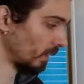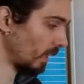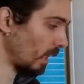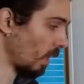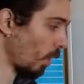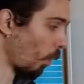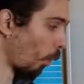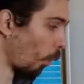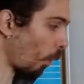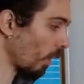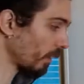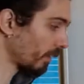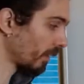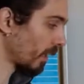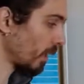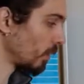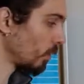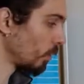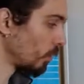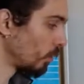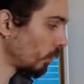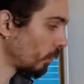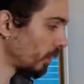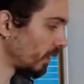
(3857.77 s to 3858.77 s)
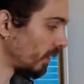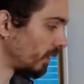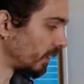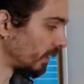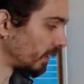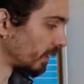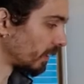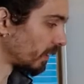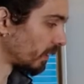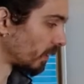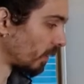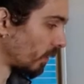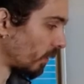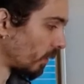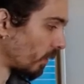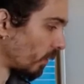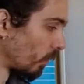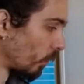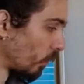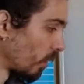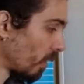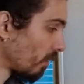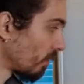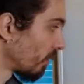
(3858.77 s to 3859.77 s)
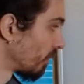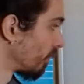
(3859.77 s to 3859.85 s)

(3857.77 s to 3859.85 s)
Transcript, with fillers: what can you do with this? Well,